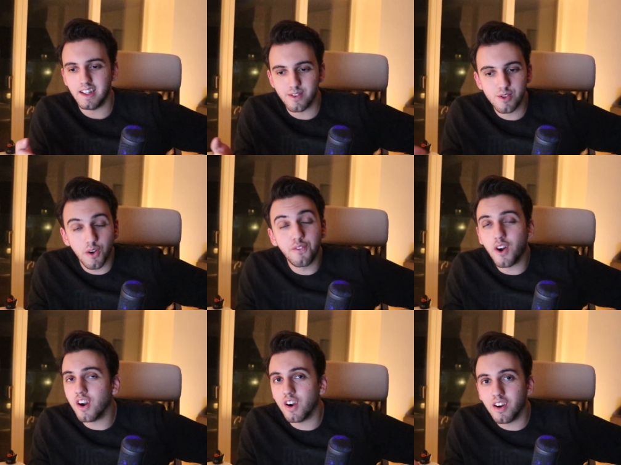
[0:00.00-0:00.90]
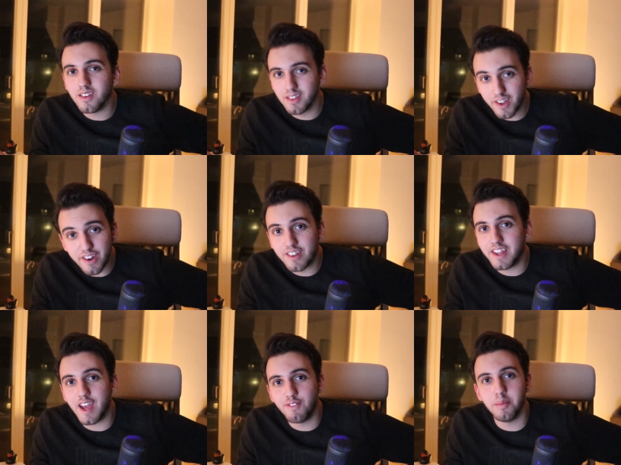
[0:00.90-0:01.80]
and so far,
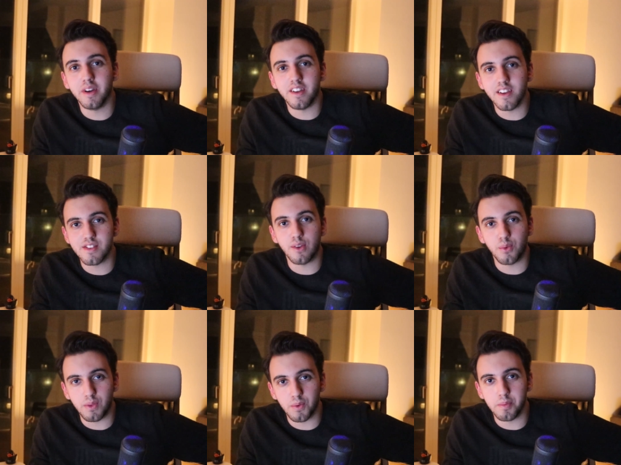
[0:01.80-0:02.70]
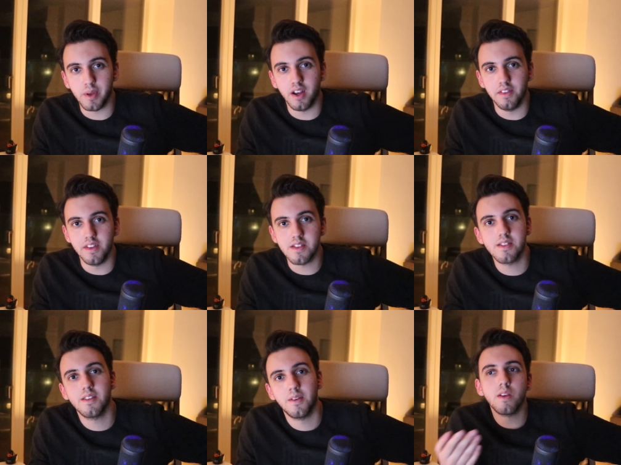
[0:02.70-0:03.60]
literally everybody has agreed with me on
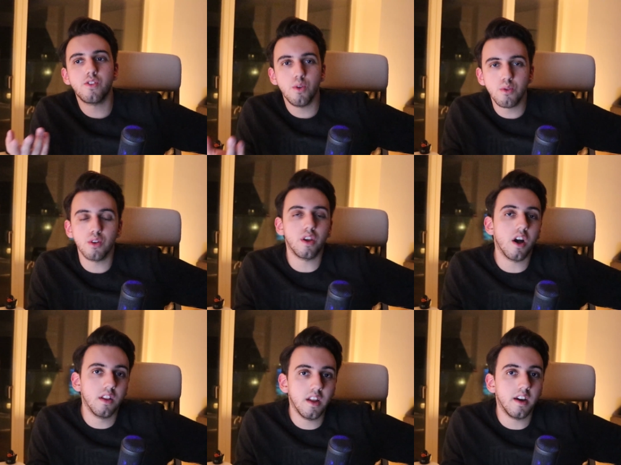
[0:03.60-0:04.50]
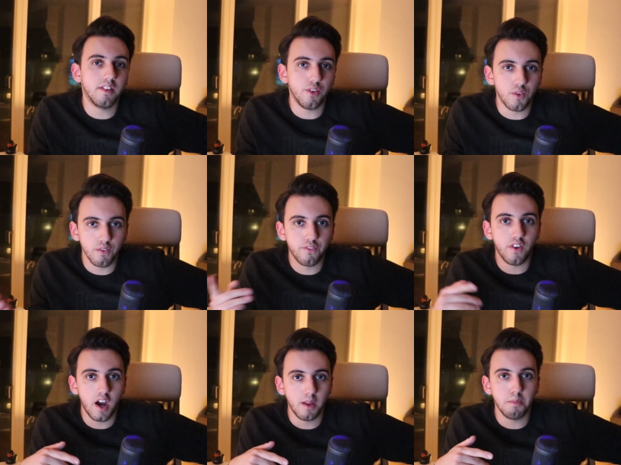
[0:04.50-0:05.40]
this. But it's usually online that you'll
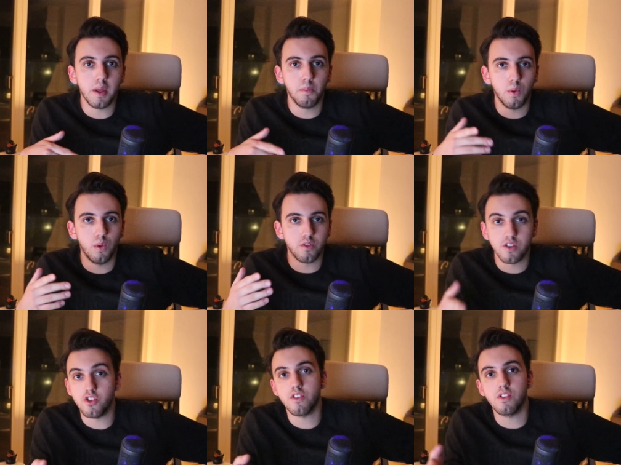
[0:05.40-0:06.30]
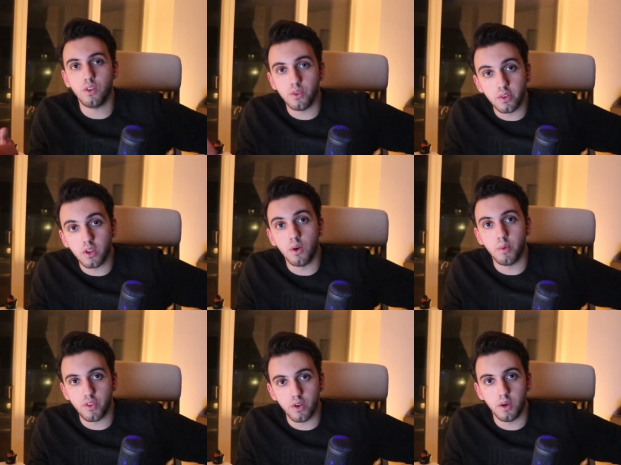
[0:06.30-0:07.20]
find people suggesting you to go
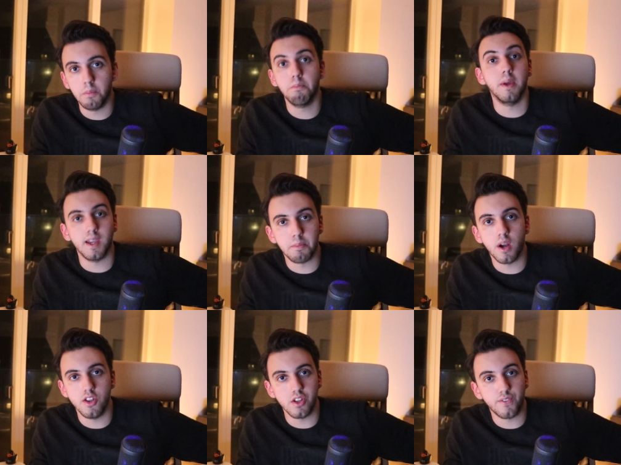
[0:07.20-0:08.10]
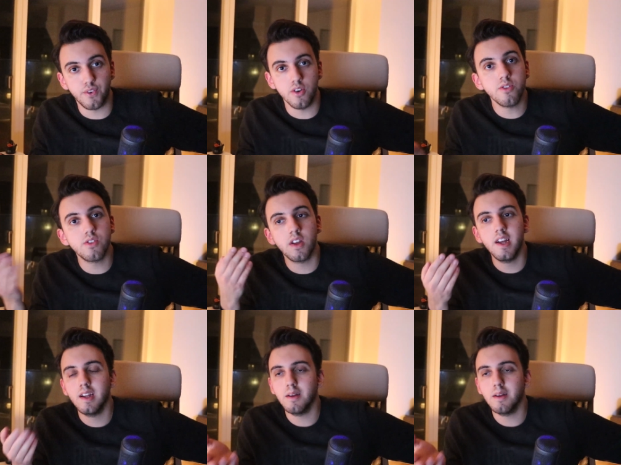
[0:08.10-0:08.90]
with your big project first.